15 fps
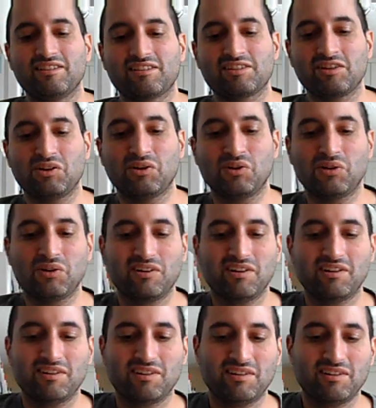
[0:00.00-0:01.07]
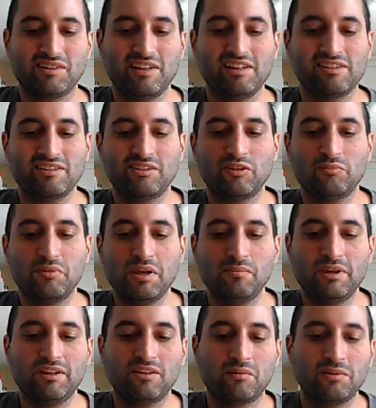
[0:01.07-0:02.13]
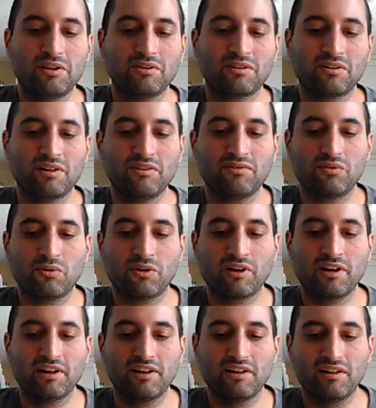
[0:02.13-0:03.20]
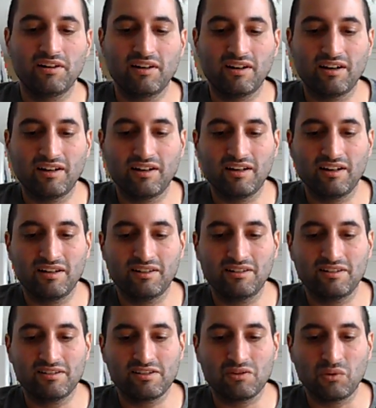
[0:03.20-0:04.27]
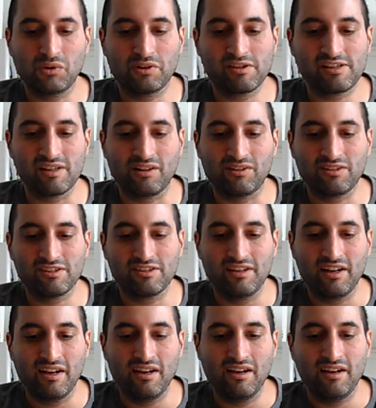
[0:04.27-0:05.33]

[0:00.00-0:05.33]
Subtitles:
So these little BPW34 solar cells,